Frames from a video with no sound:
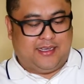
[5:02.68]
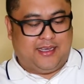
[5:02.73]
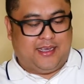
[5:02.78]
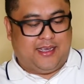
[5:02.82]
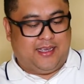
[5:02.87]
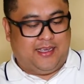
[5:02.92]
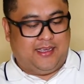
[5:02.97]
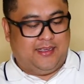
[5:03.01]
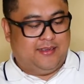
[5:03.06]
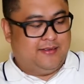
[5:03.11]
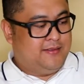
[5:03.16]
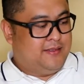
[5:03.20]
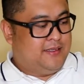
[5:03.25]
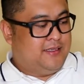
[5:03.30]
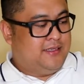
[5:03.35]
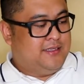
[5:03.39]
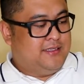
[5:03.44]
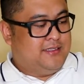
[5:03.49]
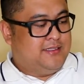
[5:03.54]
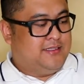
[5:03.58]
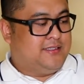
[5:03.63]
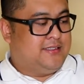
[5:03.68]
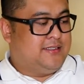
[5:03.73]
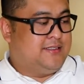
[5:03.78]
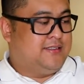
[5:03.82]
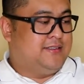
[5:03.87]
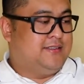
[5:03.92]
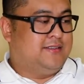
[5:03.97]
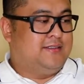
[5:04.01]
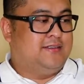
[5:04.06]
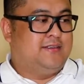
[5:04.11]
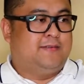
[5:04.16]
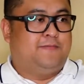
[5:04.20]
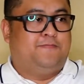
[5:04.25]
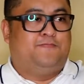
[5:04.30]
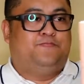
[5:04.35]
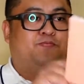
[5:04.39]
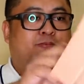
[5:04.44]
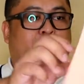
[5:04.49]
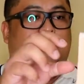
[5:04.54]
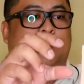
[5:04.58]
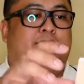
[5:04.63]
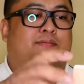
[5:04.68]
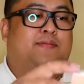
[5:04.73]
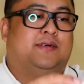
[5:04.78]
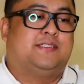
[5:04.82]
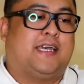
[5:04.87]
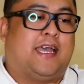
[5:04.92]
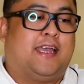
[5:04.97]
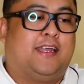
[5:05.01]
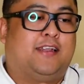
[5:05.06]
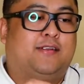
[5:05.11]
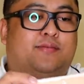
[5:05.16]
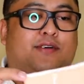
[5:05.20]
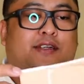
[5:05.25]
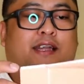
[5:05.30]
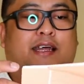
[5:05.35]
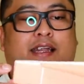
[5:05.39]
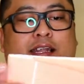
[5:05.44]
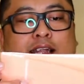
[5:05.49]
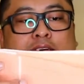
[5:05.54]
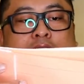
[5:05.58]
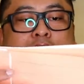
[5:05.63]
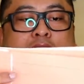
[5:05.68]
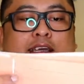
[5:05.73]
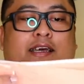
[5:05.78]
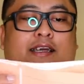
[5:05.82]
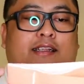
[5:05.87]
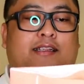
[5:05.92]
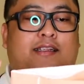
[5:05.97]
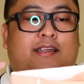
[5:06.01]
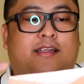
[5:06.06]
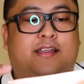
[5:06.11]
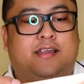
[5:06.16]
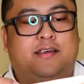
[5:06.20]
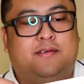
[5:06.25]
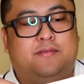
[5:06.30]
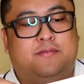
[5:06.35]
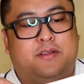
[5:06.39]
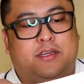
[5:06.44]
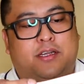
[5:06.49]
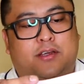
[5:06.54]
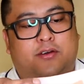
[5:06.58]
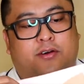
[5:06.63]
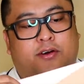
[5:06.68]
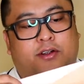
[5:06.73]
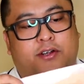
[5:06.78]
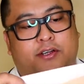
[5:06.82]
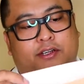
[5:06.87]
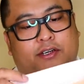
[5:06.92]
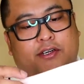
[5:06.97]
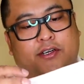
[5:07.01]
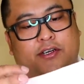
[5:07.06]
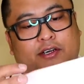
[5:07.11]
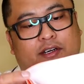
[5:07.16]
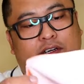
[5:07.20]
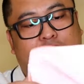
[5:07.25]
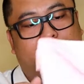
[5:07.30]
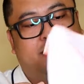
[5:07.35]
Okay? So, time mo na natin. Delivery order.